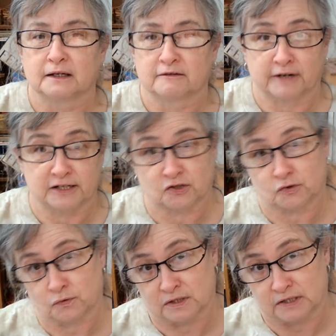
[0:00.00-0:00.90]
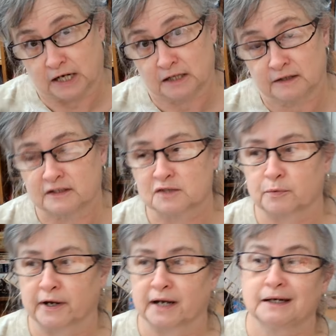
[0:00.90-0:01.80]
finds a certain style of this
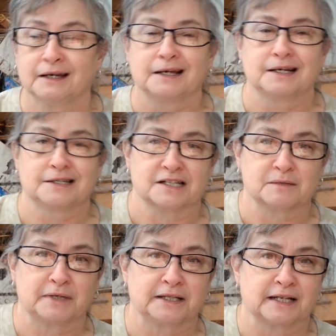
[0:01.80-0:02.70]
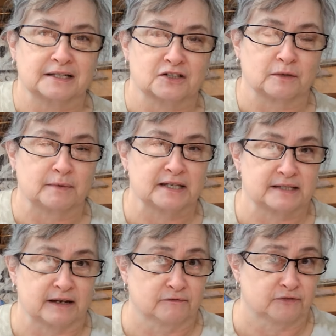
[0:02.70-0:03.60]
brand, doesn't mean that it's going to be the
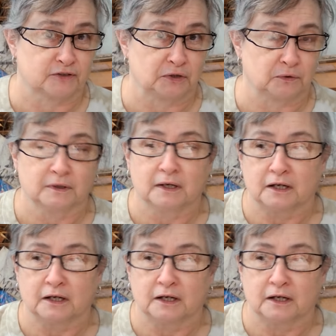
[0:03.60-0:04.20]
same for you.